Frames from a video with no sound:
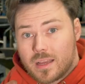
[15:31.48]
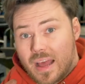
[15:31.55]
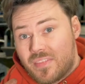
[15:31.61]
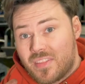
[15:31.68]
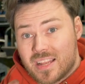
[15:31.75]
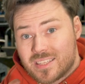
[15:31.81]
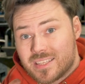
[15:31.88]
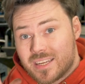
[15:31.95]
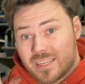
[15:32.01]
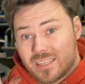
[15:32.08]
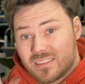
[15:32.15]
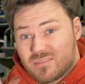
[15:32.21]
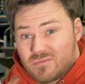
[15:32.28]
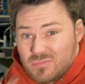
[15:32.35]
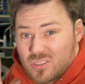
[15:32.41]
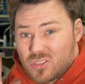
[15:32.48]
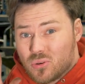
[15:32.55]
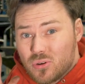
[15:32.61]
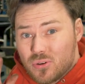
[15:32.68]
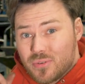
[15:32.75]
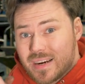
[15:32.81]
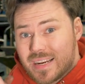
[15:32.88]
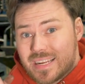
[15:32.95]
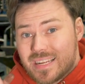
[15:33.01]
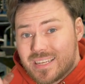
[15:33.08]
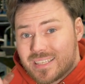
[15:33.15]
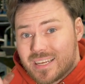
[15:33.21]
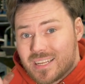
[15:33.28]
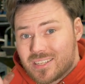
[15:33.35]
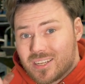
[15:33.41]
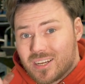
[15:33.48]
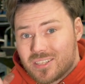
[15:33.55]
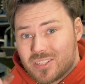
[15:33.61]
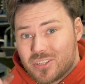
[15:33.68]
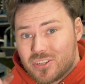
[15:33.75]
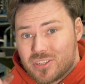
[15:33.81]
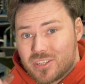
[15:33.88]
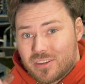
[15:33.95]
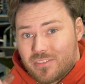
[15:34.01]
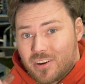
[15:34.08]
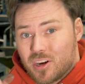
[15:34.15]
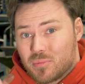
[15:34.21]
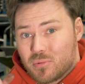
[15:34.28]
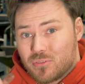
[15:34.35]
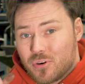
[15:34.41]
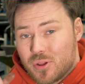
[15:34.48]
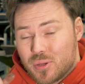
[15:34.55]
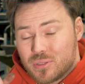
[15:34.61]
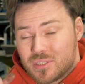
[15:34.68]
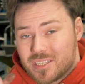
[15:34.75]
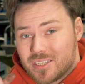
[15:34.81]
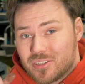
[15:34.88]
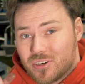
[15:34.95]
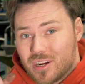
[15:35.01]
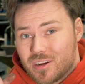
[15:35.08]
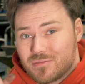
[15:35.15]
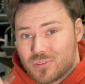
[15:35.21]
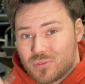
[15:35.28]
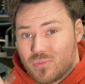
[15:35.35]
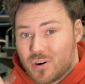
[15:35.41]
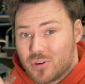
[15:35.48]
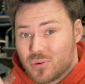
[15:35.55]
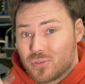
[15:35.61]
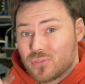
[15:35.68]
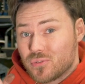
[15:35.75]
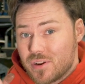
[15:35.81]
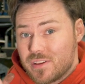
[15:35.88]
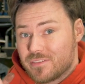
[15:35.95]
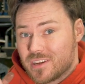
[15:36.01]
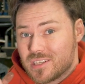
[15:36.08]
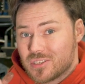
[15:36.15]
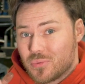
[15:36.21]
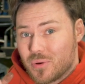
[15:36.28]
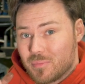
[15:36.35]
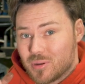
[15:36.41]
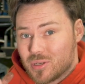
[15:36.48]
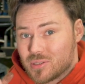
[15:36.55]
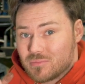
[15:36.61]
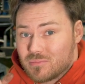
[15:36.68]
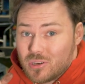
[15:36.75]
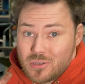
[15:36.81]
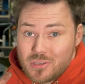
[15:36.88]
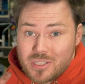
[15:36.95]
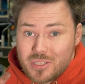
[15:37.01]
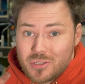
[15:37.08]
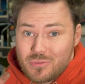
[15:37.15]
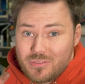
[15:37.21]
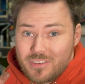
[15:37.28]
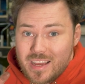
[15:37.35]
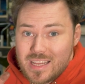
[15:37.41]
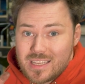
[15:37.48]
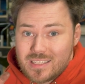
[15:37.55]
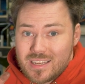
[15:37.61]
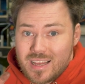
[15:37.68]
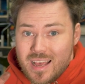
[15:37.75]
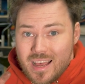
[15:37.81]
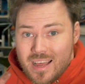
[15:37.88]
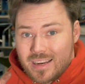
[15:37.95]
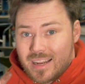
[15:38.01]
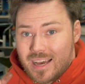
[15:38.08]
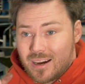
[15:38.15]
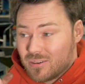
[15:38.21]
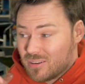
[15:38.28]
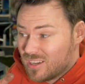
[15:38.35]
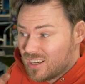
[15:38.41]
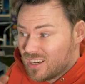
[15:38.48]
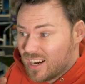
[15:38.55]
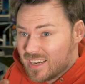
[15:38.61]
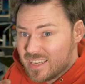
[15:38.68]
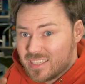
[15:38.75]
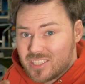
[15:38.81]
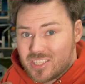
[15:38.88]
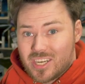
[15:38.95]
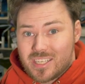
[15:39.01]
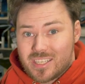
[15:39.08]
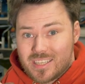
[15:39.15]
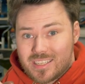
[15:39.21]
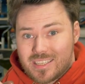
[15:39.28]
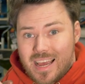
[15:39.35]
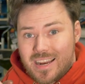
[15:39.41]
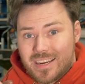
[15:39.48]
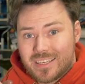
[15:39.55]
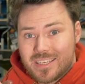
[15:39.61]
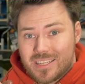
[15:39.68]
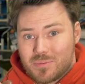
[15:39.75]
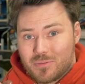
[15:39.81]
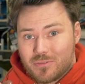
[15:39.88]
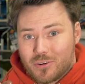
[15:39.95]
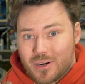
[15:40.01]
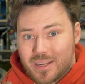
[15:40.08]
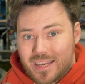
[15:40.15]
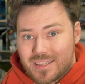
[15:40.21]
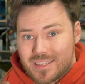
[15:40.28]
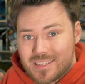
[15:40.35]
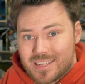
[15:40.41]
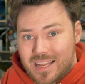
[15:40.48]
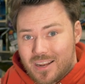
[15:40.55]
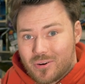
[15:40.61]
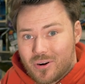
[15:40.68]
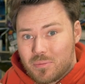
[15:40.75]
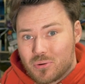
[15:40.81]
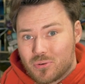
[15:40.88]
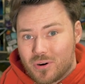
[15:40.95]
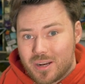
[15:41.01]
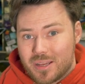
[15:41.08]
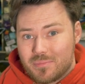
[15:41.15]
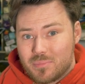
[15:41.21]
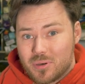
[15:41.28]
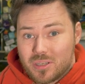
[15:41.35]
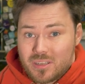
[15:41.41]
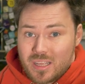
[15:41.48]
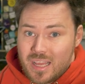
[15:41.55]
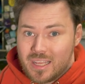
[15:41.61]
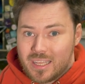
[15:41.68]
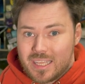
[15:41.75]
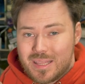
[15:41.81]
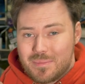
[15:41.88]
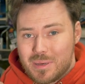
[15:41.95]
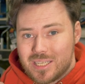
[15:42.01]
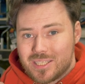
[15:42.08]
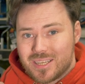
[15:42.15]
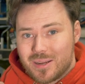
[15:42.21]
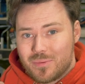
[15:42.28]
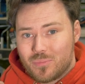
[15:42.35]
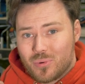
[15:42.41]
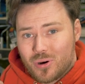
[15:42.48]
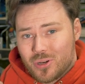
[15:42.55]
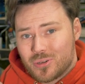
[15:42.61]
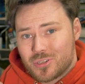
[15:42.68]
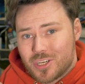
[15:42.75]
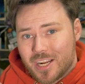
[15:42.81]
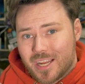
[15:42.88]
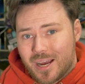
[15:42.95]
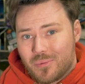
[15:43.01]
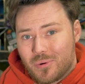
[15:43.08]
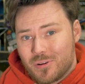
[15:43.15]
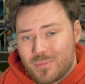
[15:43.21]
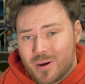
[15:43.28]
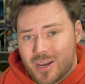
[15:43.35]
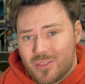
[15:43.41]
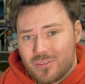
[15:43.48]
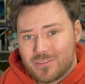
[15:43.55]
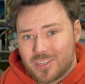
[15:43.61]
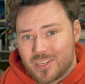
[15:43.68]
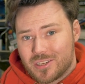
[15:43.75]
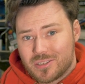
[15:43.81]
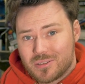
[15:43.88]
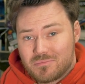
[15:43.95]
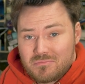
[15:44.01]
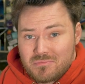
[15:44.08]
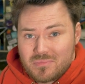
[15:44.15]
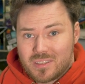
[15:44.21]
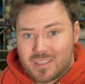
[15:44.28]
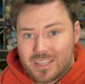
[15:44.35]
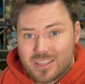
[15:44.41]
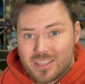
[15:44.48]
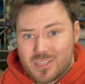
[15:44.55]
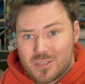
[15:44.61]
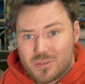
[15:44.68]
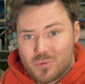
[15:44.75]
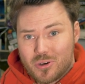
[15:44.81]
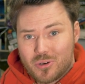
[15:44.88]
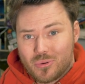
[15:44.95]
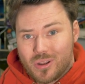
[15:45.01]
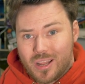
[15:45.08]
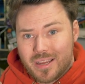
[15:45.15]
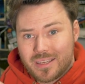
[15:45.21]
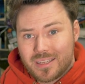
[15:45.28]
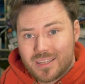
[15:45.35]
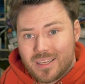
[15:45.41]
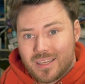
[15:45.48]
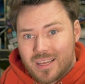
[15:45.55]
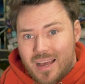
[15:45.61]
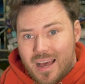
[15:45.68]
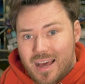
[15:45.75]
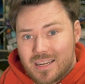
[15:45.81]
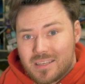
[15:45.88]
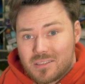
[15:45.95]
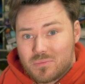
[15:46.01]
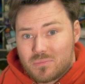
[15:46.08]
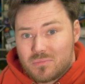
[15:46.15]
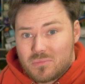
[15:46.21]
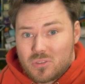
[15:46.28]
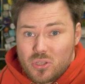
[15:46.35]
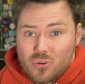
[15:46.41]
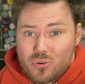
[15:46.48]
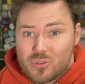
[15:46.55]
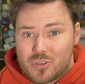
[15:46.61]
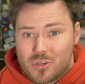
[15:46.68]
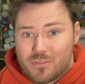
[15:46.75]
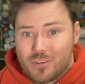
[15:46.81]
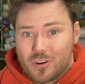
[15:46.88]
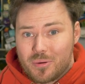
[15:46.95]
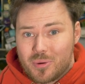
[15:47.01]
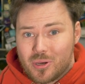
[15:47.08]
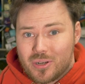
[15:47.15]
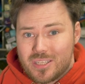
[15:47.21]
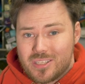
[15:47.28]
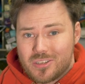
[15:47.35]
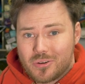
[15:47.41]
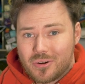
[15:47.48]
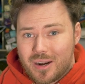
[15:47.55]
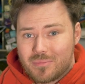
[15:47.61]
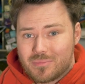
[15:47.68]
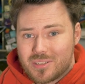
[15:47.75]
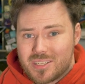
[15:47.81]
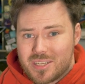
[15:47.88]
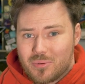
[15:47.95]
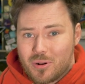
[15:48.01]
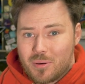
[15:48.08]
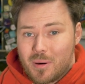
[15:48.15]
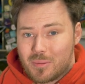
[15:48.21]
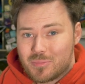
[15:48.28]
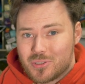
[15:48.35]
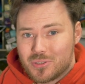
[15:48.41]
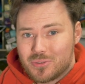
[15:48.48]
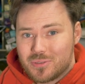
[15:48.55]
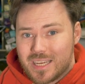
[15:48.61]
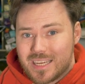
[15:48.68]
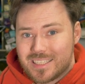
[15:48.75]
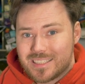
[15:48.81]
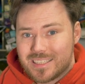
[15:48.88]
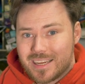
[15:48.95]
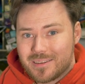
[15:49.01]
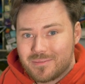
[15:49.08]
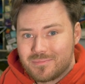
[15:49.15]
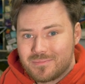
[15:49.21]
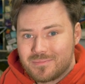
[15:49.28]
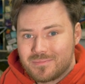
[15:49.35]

And that's it. It's all you really need to get started using a variable frequency drive to run your three-phase equipment on single phase. Now, I need to change the sanding disk before I get this sander up and running, but in the meantime, why not check out one of my other videos? I think this is one you'll like, and you could also follow me on Instagram to see what I'm up to day to day.